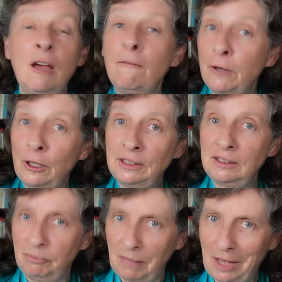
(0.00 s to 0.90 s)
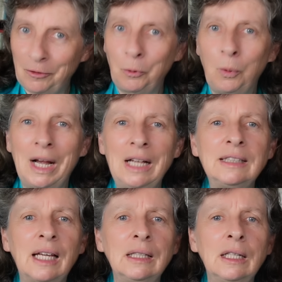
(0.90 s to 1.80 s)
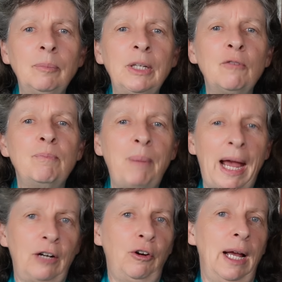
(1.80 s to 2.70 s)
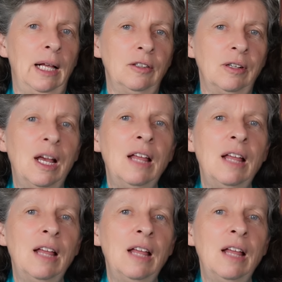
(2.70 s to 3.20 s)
First, as always, a little bit of background,